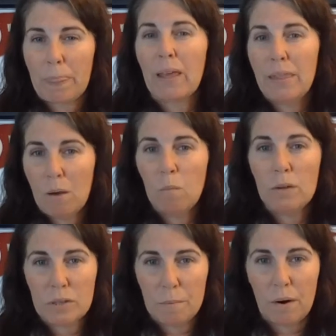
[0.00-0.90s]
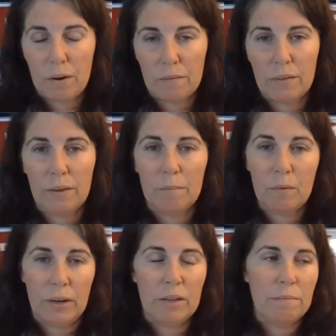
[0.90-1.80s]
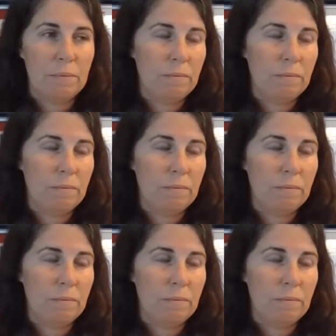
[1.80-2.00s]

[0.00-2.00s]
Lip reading: And that was a part of them, right?